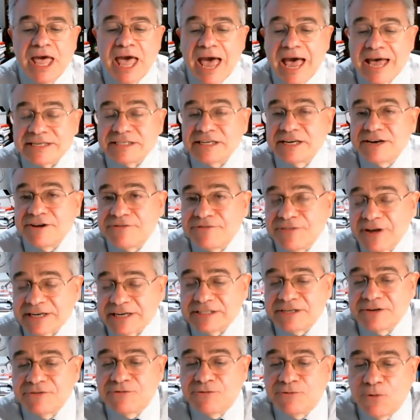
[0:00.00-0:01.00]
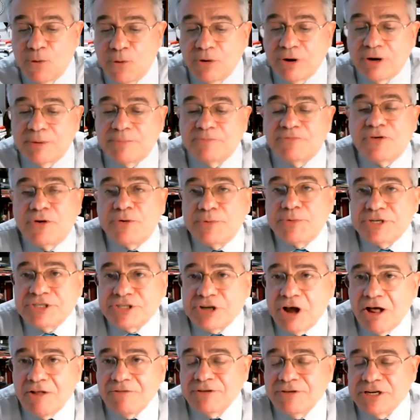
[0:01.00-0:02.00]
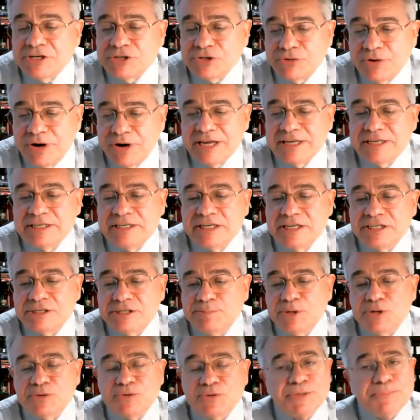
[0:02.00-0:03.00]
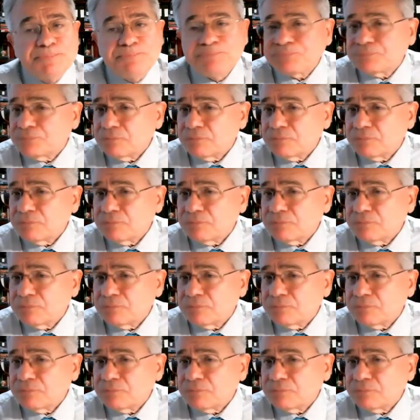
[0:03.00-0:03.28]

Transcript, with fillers: as an effective forum for resolving trade disputes.